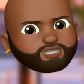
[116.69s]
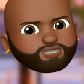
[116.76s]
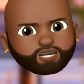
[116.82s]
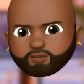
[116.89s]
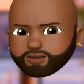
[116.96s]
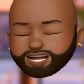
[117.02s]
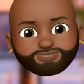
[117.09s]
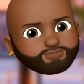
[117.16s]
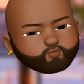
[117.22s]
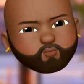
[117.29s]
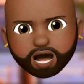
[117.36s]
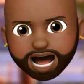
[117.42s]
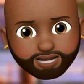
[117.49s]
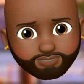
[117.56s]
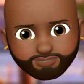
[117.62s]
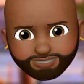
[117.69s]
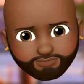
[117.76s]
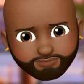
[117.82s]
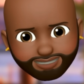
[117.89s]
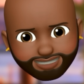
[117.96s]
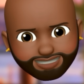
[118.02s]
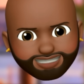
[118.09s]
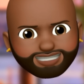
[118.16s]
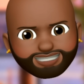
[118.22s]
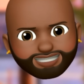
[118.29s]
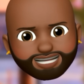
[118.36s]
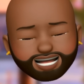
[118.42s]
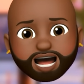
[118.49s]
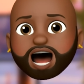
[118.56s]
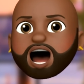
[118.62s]
so it's wild to me to
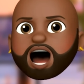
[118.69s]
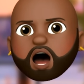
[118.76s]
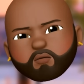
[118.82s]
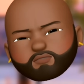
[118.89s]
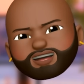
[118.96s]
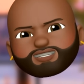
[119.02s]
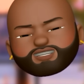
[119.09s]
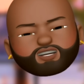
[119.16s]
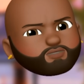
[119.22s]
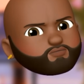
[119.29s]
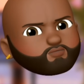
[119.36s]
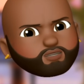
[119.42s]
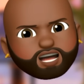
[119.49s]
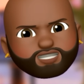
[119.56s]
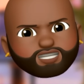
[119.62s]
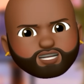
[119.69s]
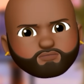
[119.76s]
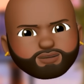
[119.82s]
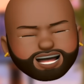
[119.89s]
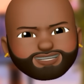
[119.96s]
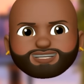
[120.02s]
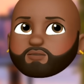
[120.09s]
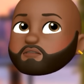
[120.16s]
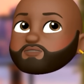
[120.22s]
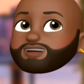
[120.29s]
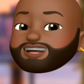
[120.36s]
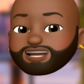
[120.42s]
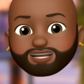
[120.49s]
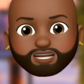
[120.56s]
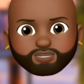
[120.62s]
see how much their friendship has
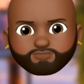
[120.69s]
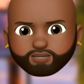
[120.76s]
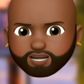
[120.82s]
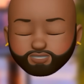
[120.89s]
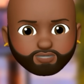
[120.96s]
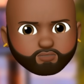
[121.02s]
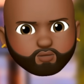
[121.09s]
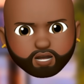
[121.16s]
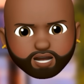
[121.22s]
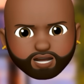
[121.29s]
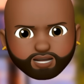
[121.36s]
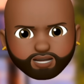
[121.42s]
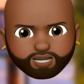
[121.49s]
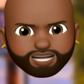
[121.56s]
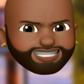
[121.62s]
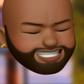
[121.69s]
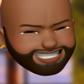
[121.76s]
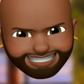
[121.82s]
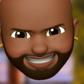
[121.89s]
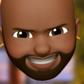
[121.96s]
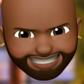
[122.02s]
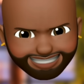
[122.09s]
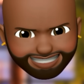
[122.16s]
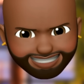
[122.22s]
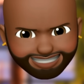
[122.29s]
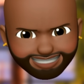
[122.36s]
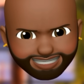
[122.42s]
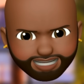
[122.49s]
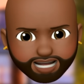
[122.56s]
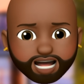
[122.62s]
completely fallen apart this season.
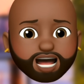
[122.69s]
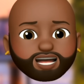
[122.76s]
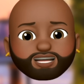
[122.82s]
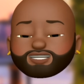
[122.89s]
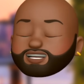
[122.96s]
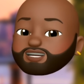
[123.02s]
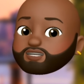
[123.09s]
And it's